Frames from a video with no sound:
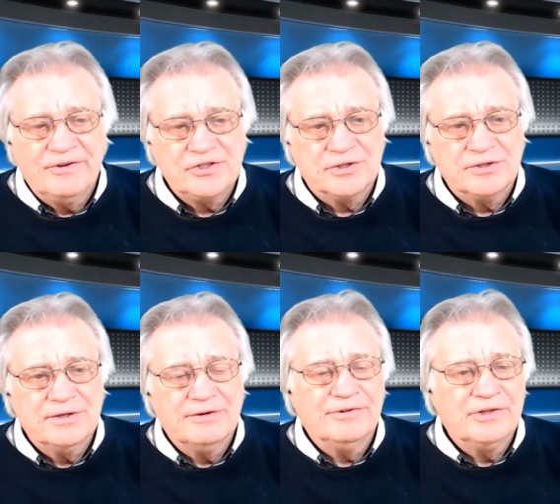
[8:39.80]

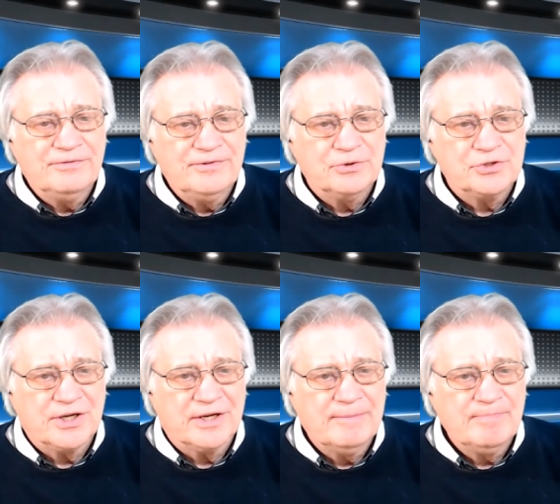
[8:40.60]
vision for the
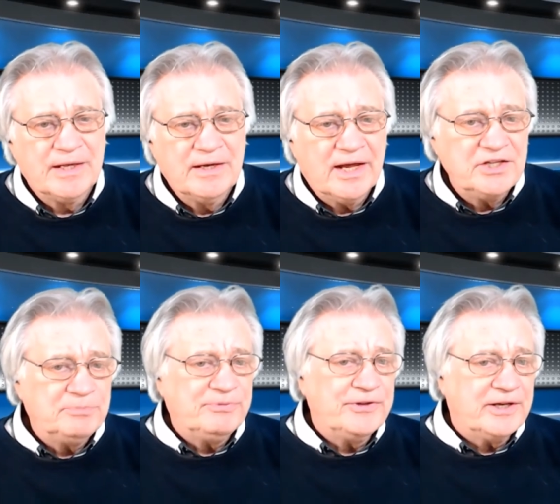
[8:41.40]
future. Are
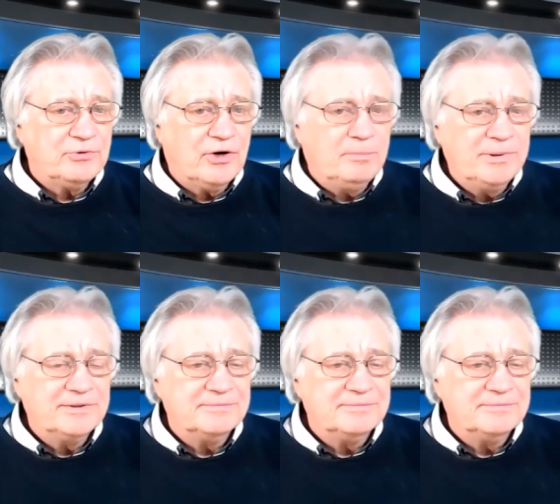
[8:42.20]
you up for that, Rob?